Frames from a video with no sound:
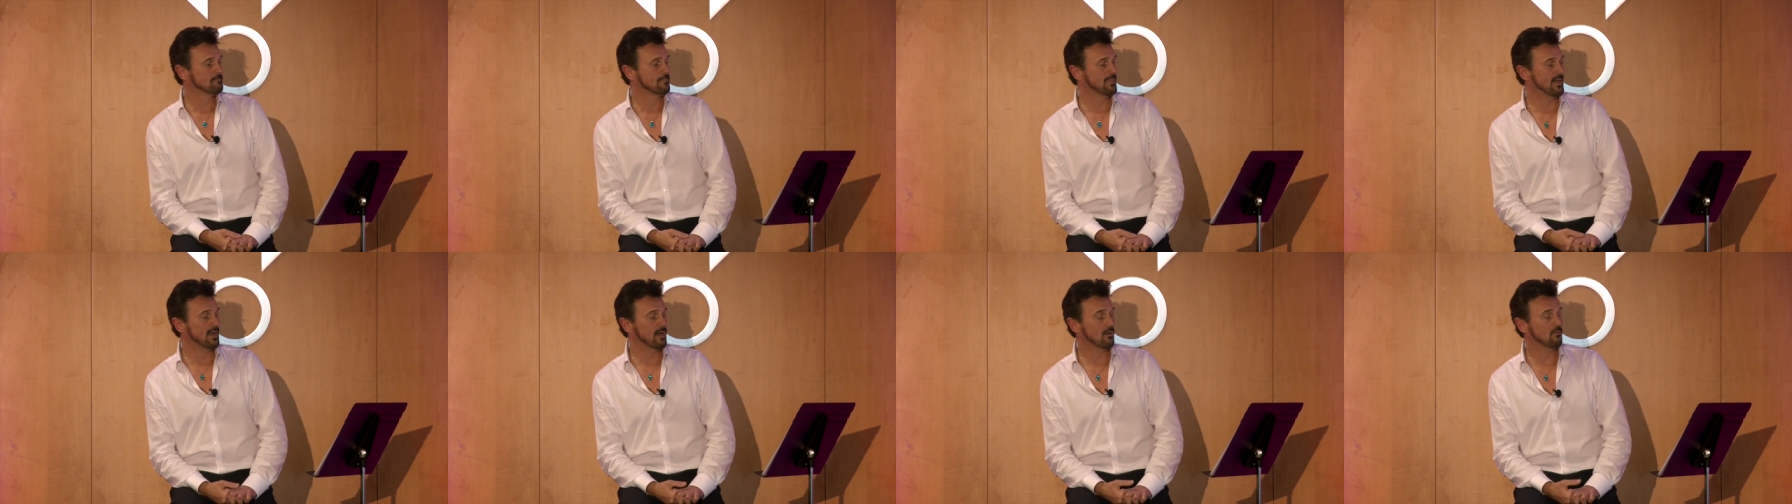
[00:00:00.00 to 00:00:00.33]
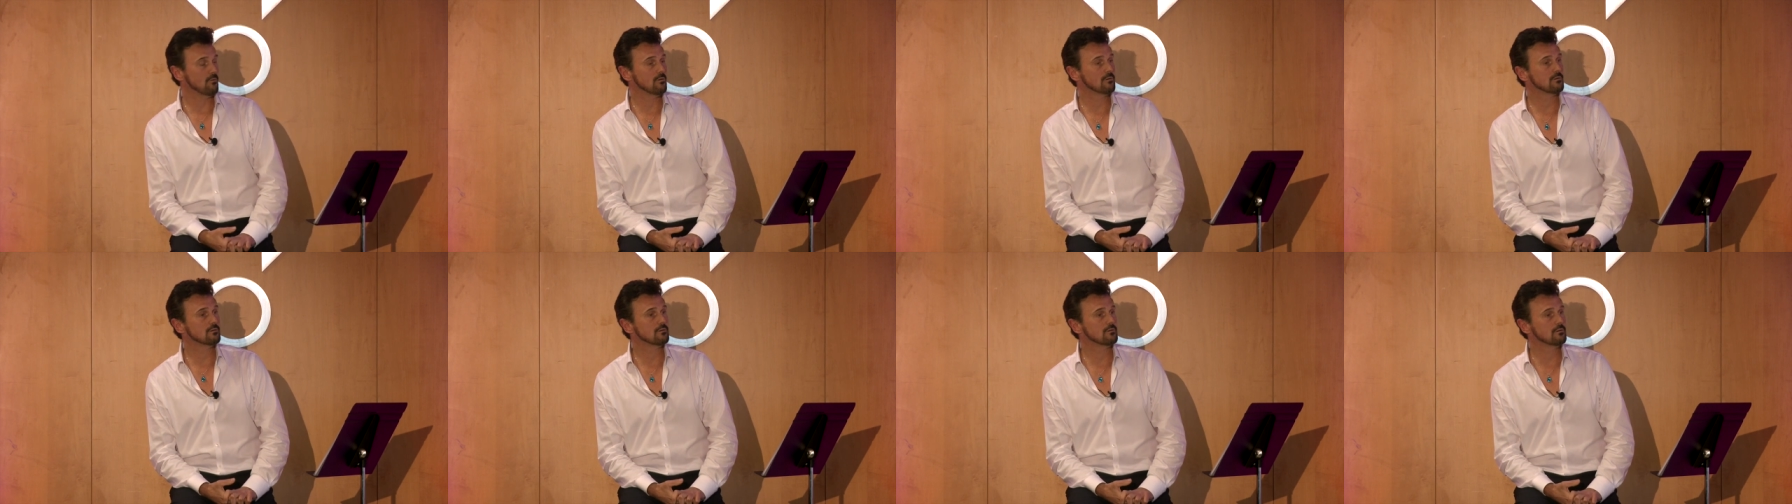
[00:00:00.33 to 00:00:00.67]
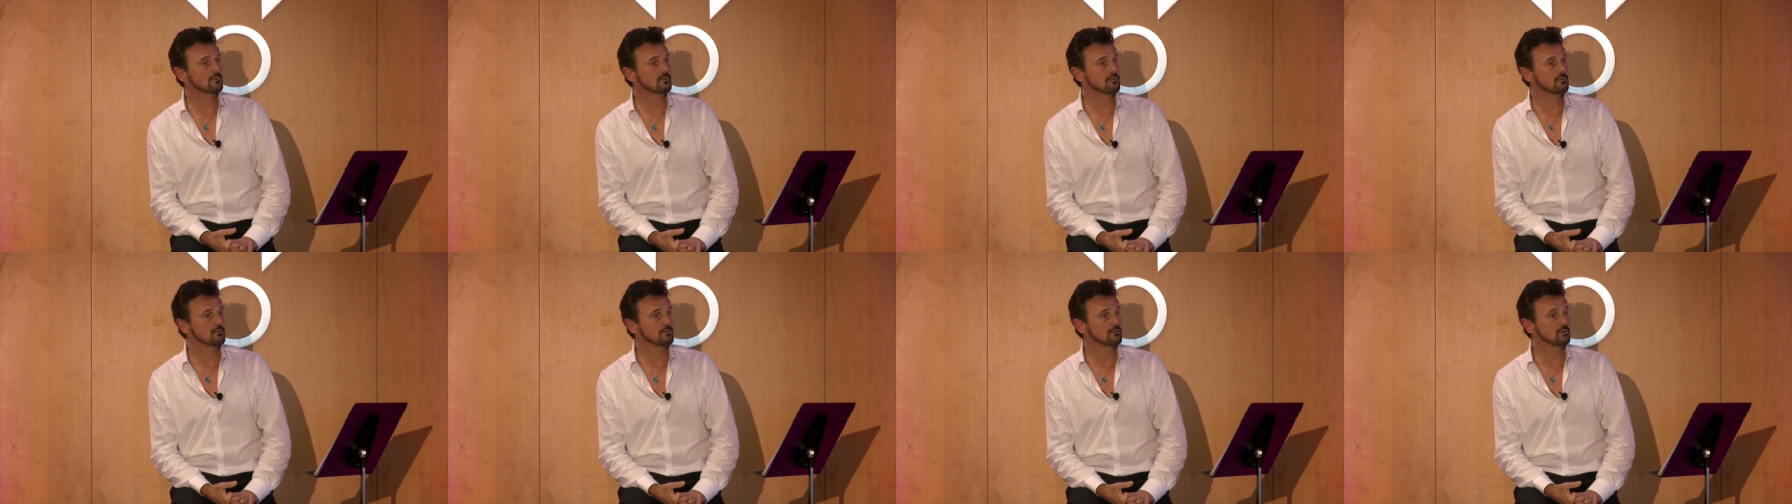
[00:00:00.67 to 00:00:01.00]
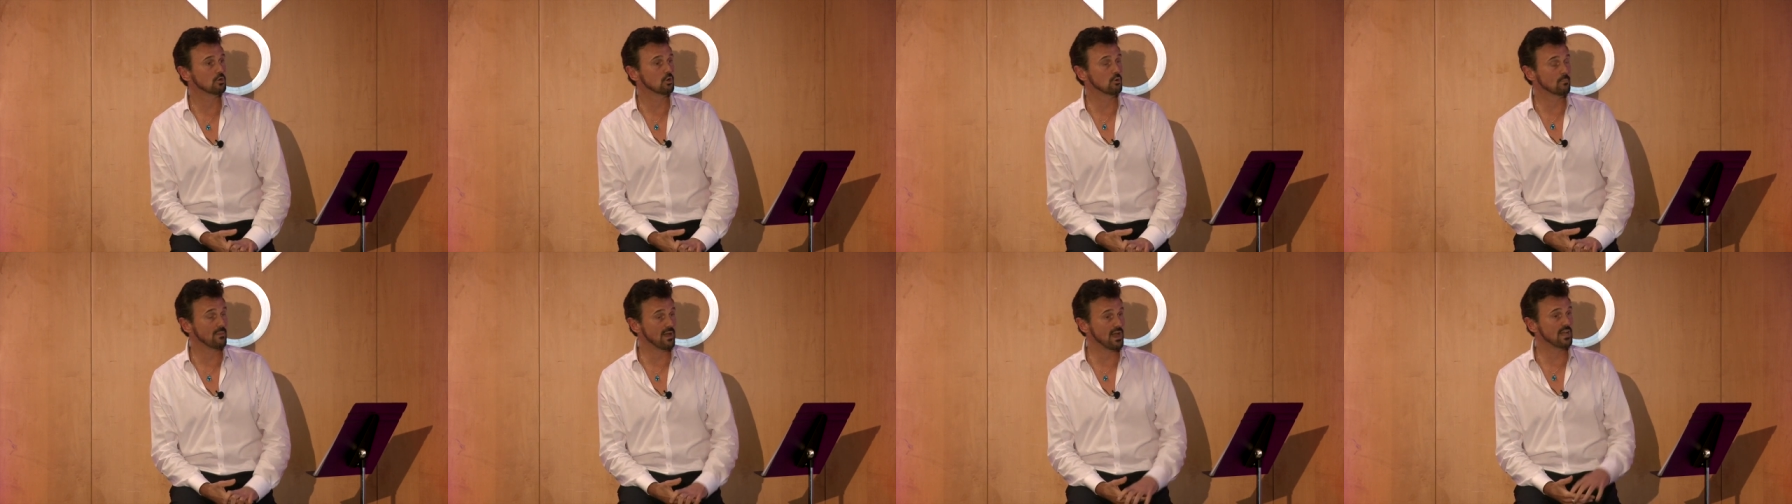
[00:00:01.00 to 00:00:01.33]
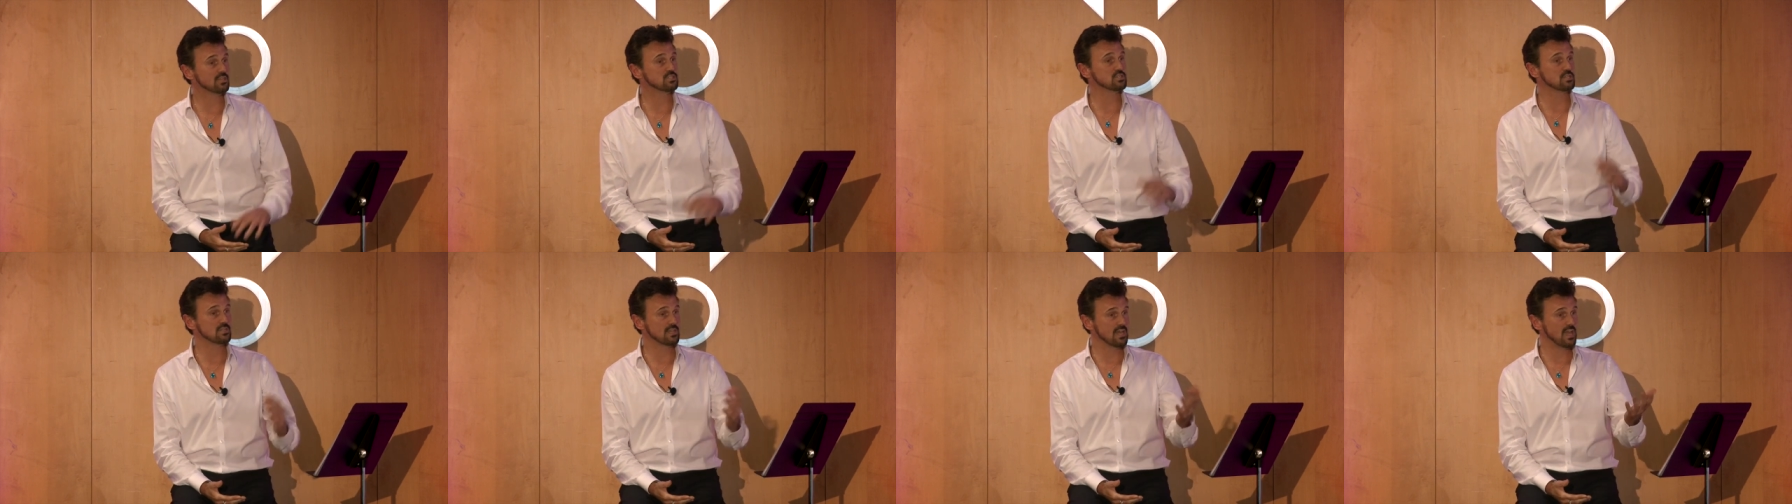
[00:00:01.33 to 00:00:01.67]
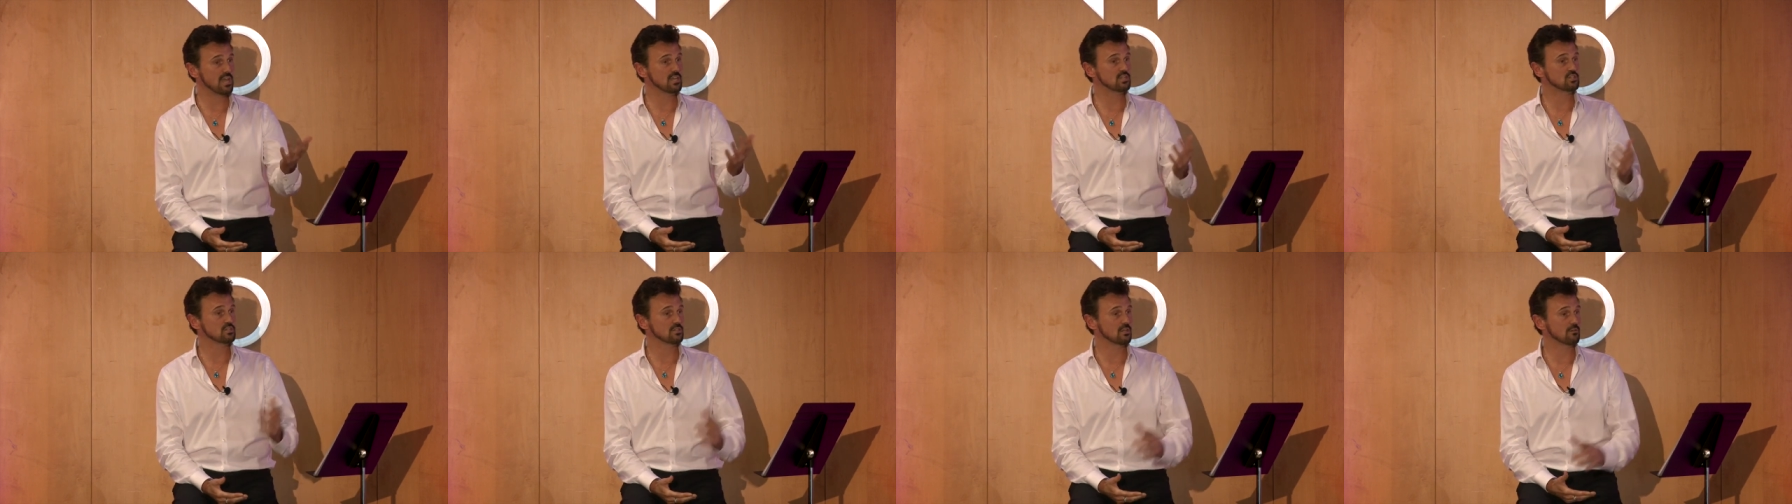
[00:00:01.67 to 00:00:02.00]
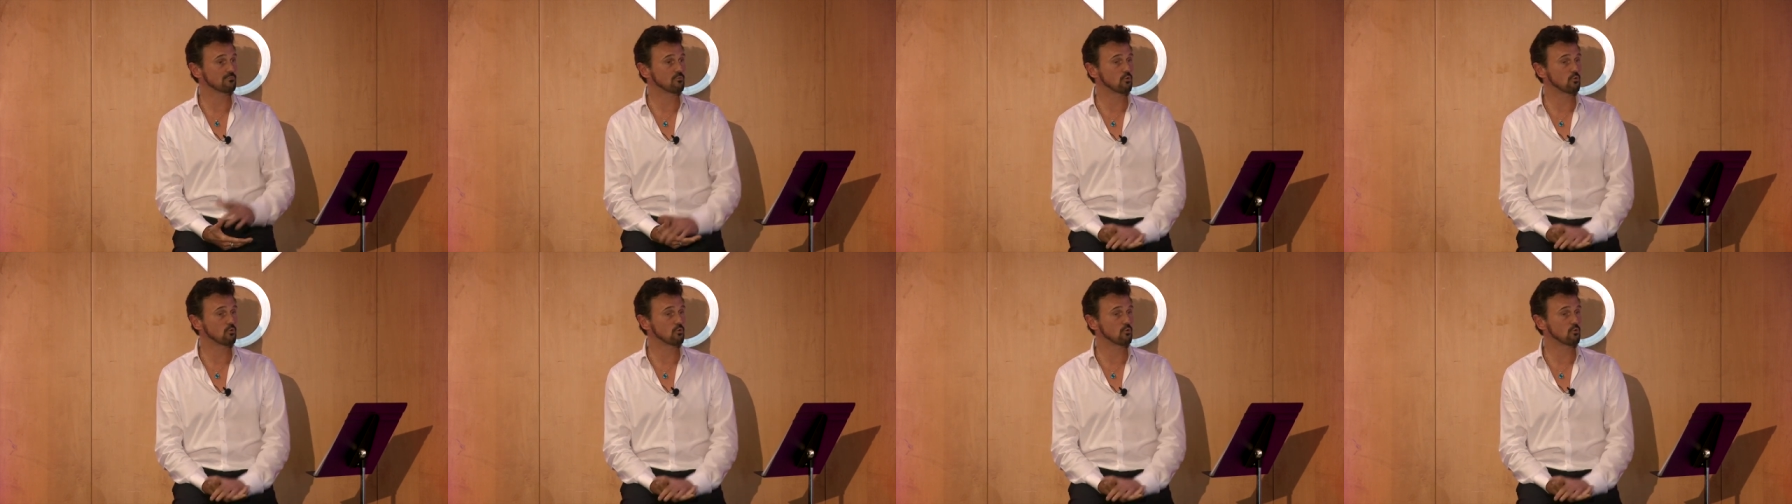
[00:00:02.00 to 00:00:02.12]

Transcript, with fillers: Now, your imagination,